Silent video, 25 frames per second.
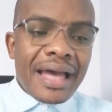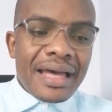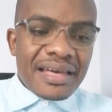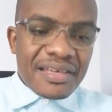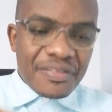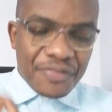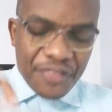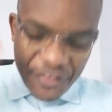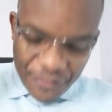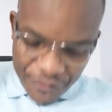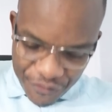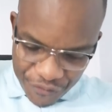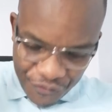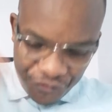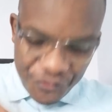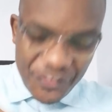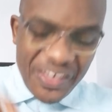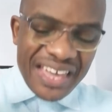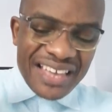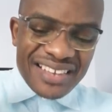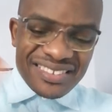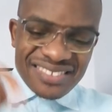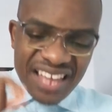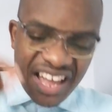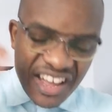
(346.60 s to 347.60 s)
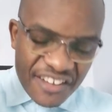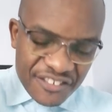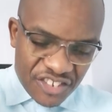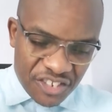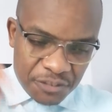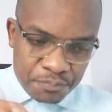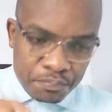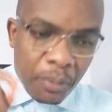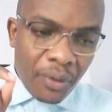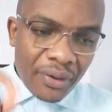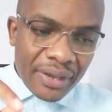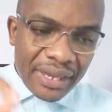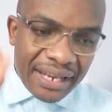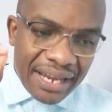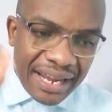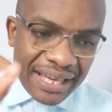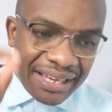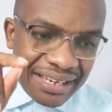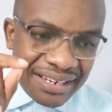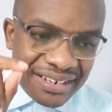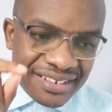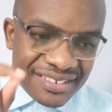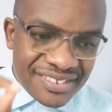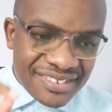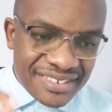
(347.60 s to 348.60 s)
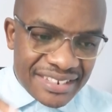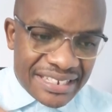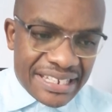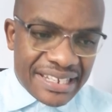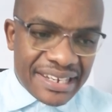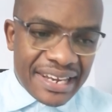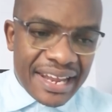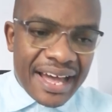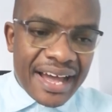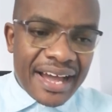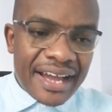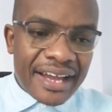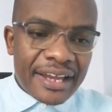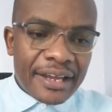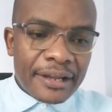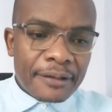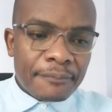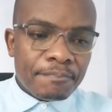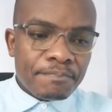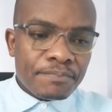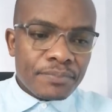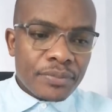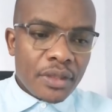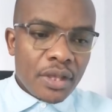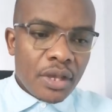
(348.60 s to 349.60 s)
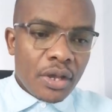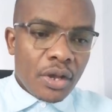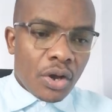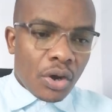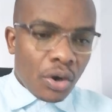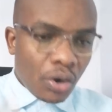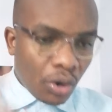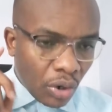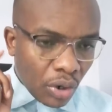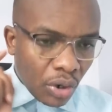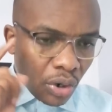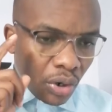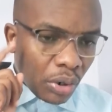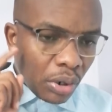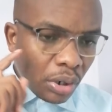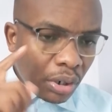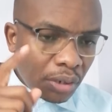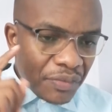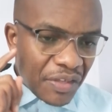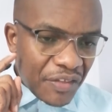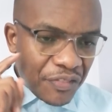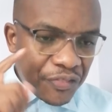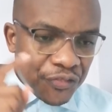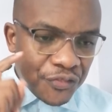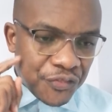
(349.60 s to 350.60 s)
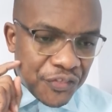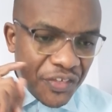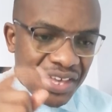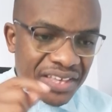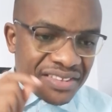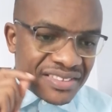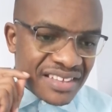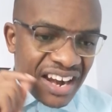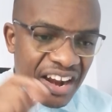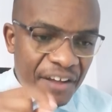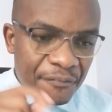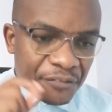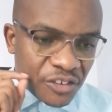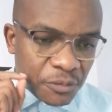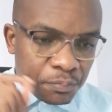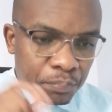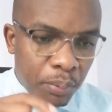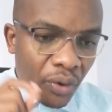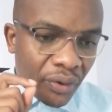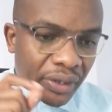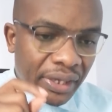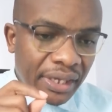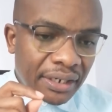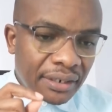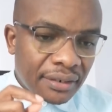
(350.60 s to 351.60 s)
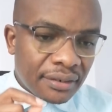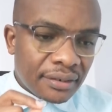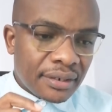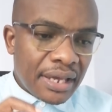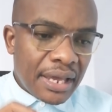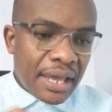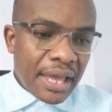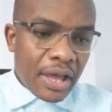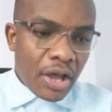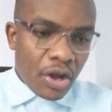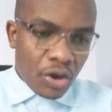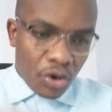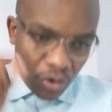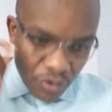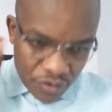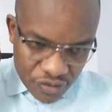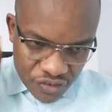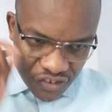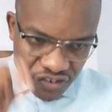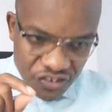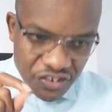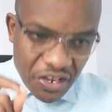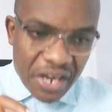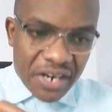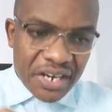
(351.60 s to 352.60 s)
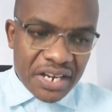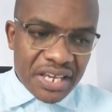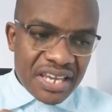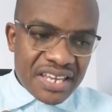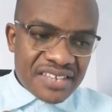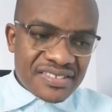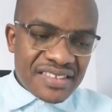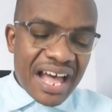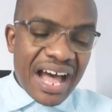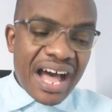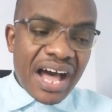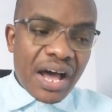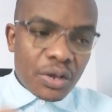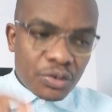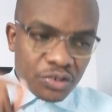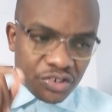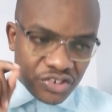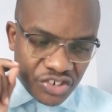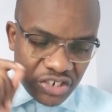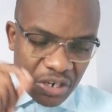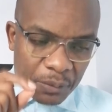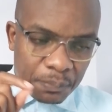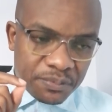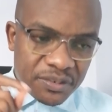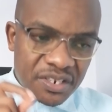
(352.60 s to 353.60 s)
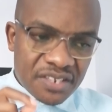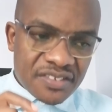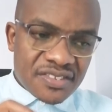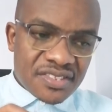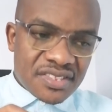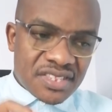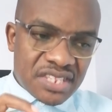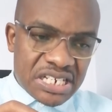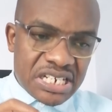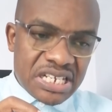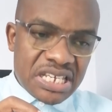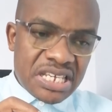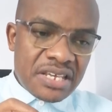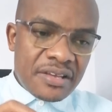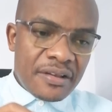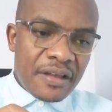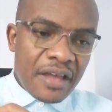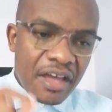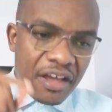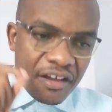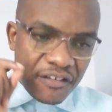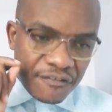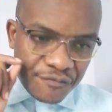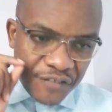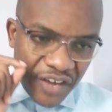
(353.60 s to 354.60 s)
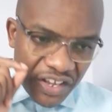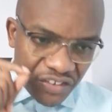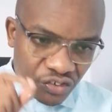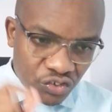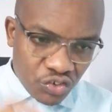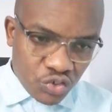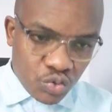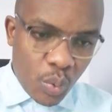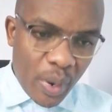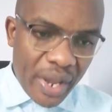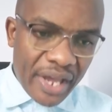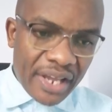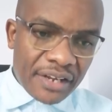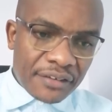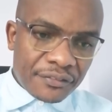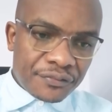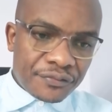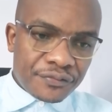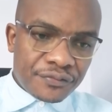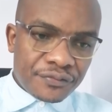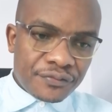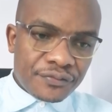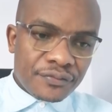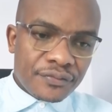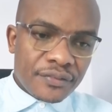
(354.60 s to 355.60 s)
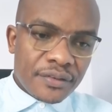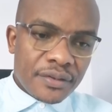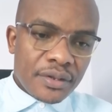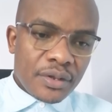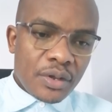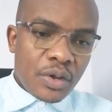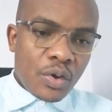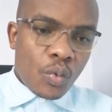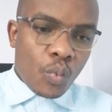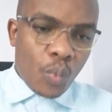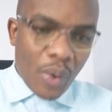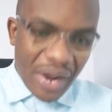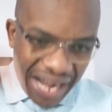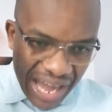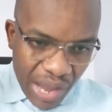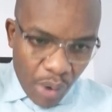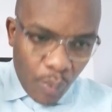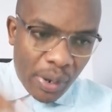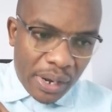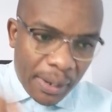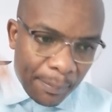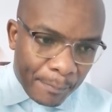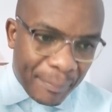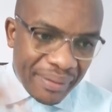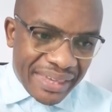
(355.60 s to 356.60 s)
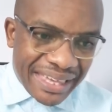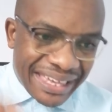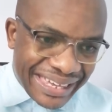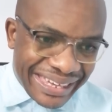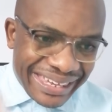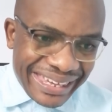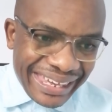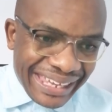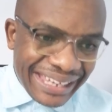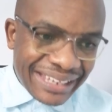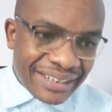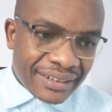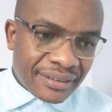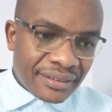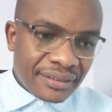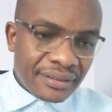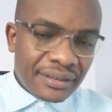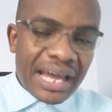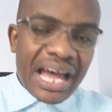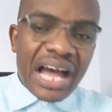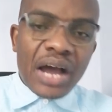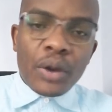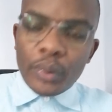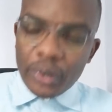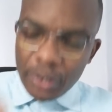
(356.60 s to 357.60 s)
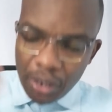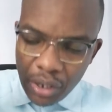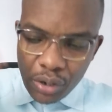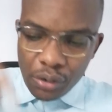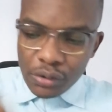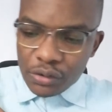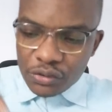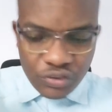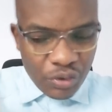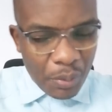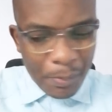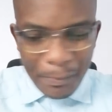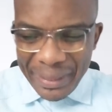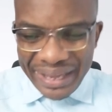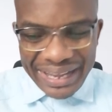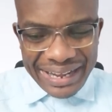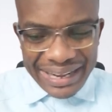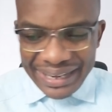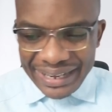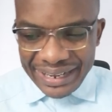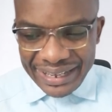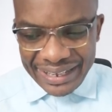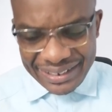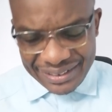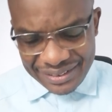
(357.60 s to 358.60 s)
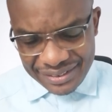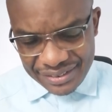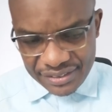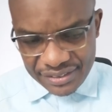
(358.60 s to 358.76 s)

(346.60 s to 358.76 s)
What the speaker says: the things I have spoken against Eli, all the things that I have spoken concerning his house, chapter 3, verse 12, when I will begin, I will also make an end.